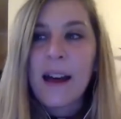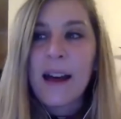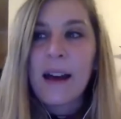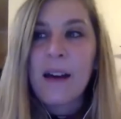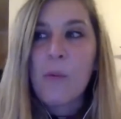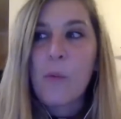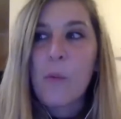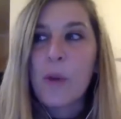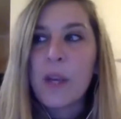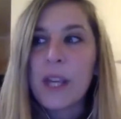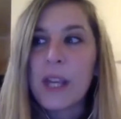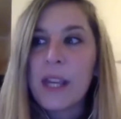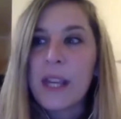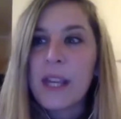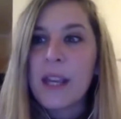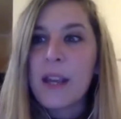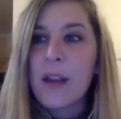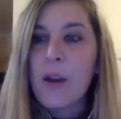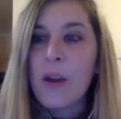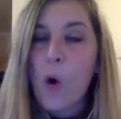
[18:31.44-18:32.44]

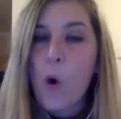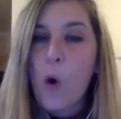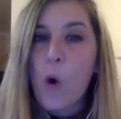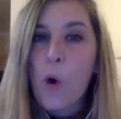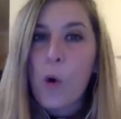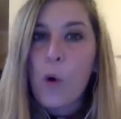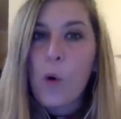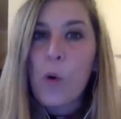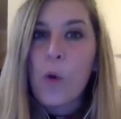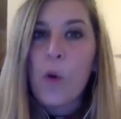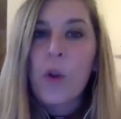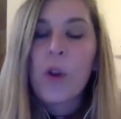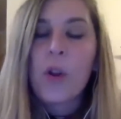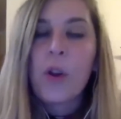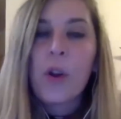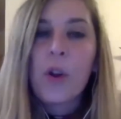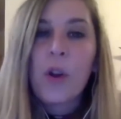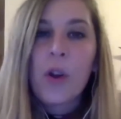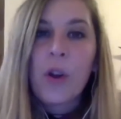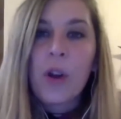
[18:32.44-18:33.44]
We all
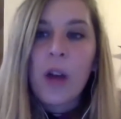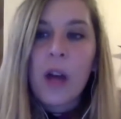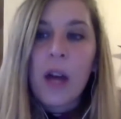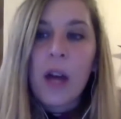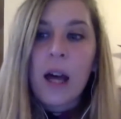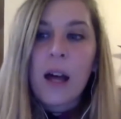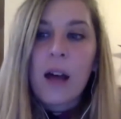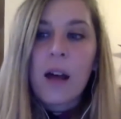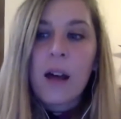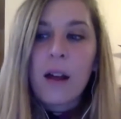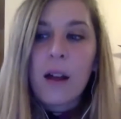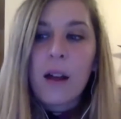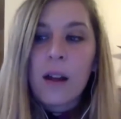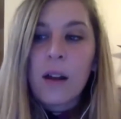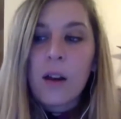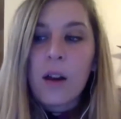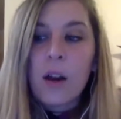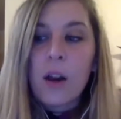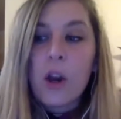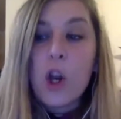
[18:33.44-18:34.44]

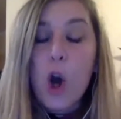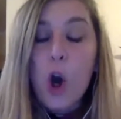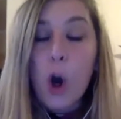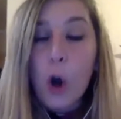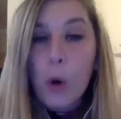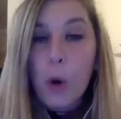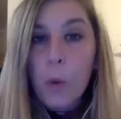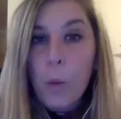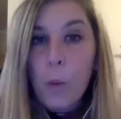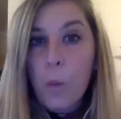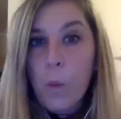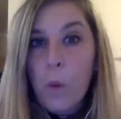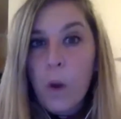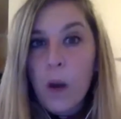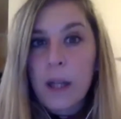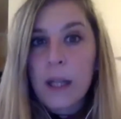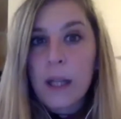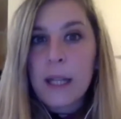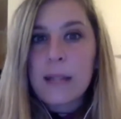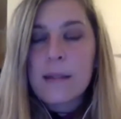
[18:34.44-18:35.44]
know
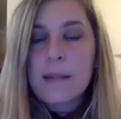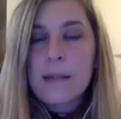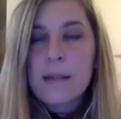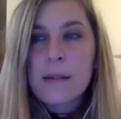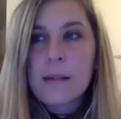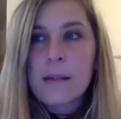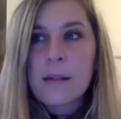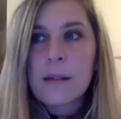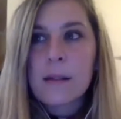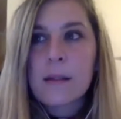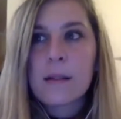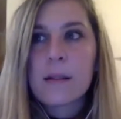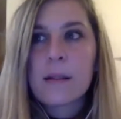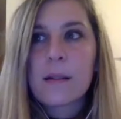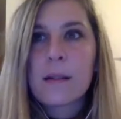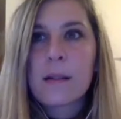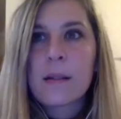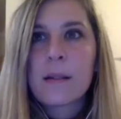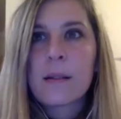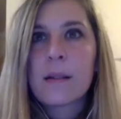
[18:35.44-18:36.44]
what it's
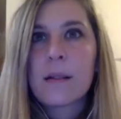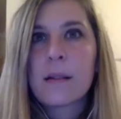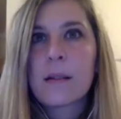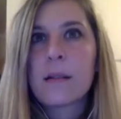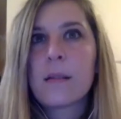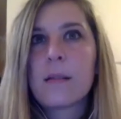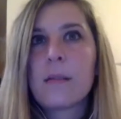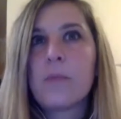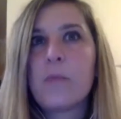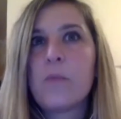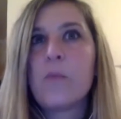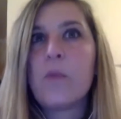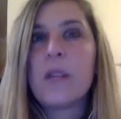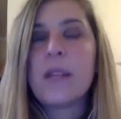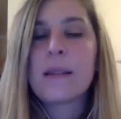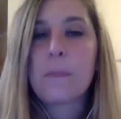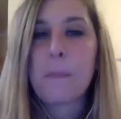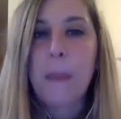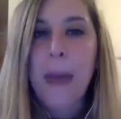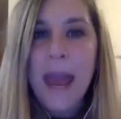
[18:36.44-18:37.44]

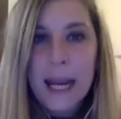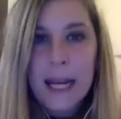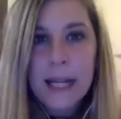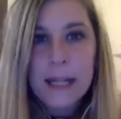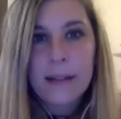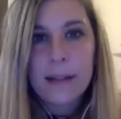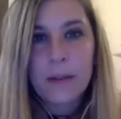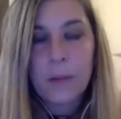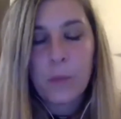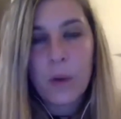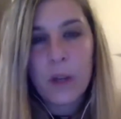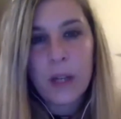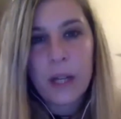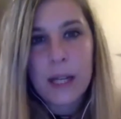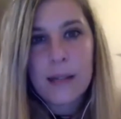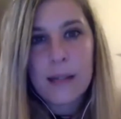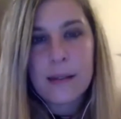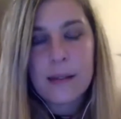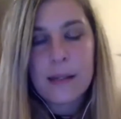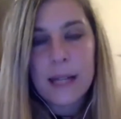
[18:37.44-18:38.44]
respect, what
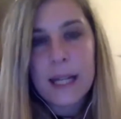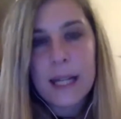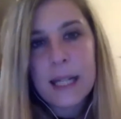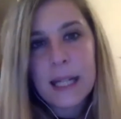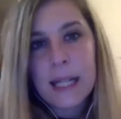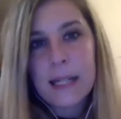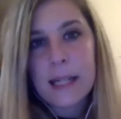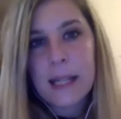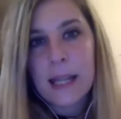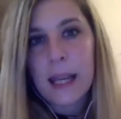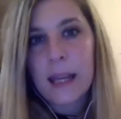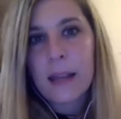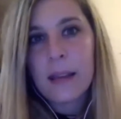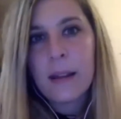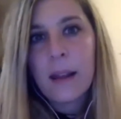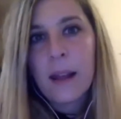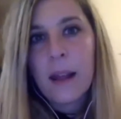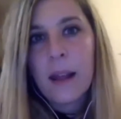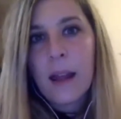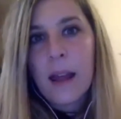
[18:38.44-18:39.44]
it's dignity.
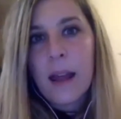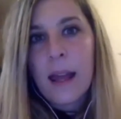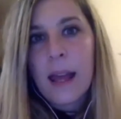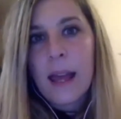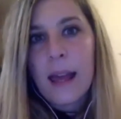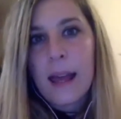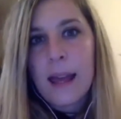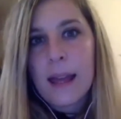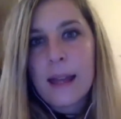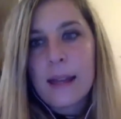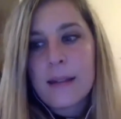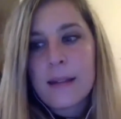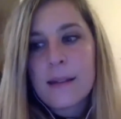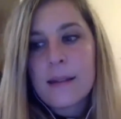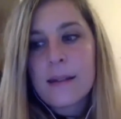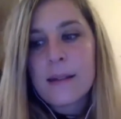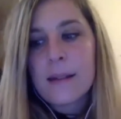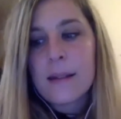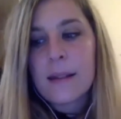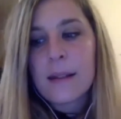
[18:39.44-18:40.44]
And
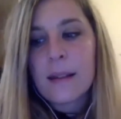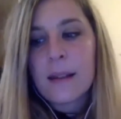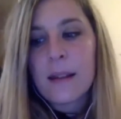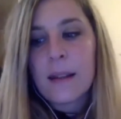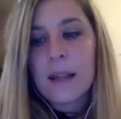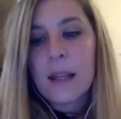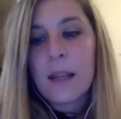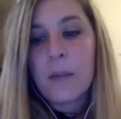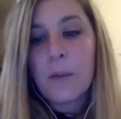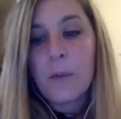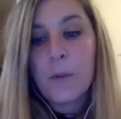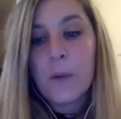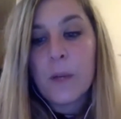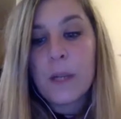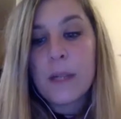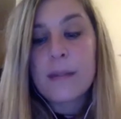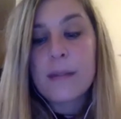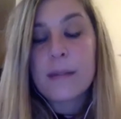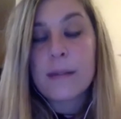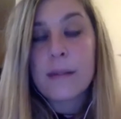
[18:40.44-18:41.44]
if we
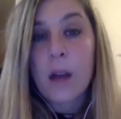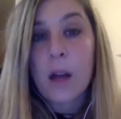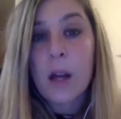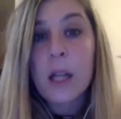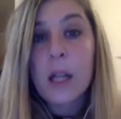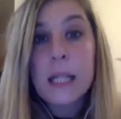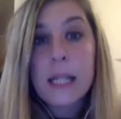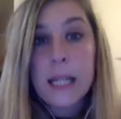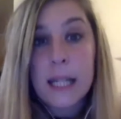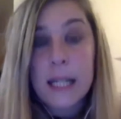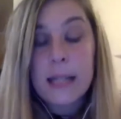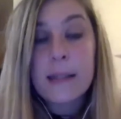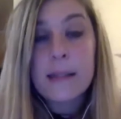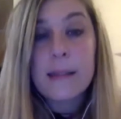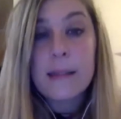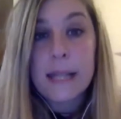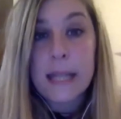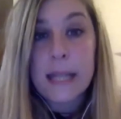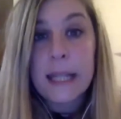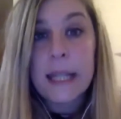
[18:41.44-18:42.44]
started
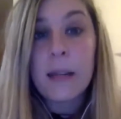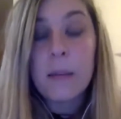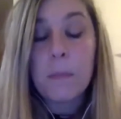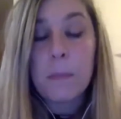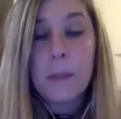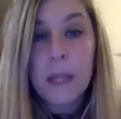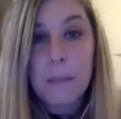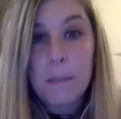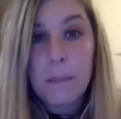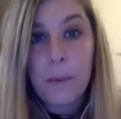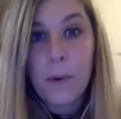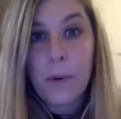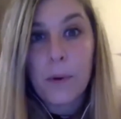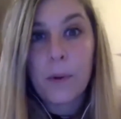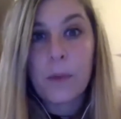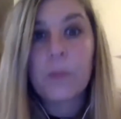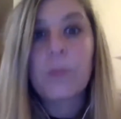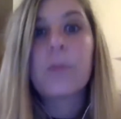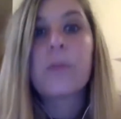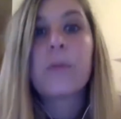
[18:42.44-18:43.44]
seeing
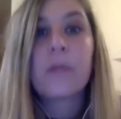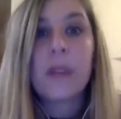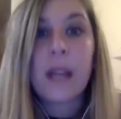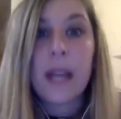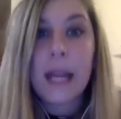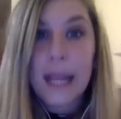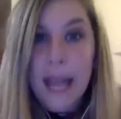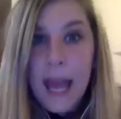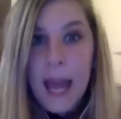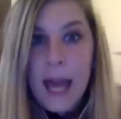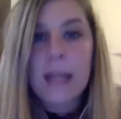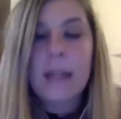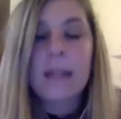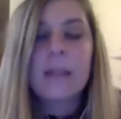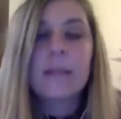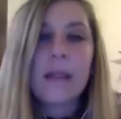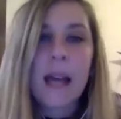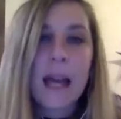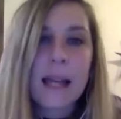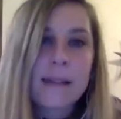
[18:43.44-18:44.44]
people, again,
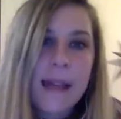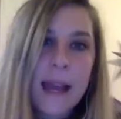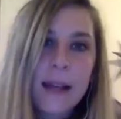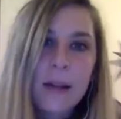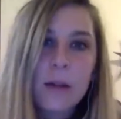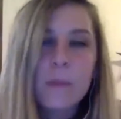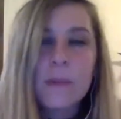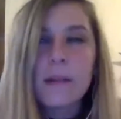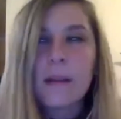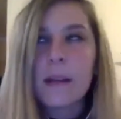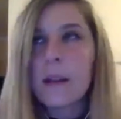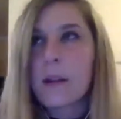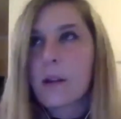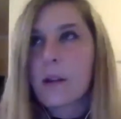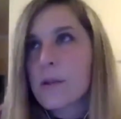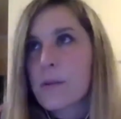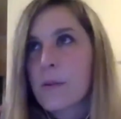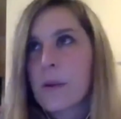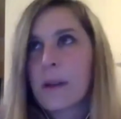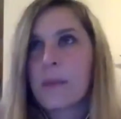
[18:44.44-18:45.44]
asylum
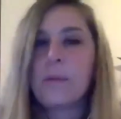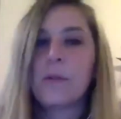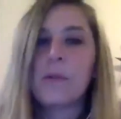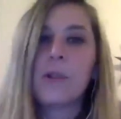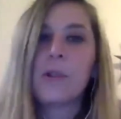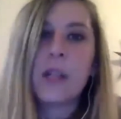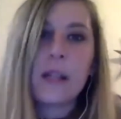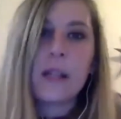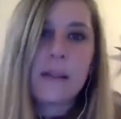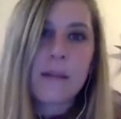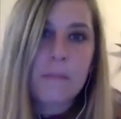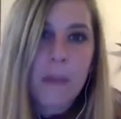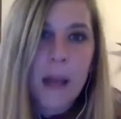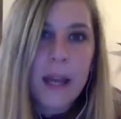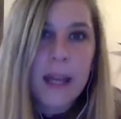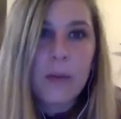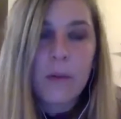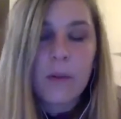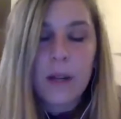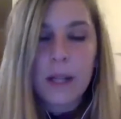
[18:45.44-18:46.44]
seekers, refugees,
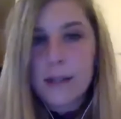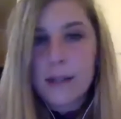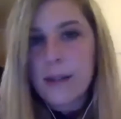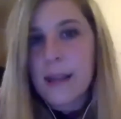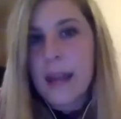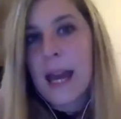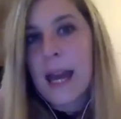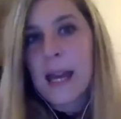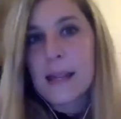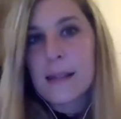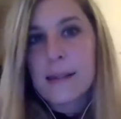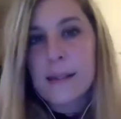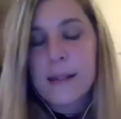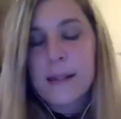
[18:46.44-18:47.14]
migrants, as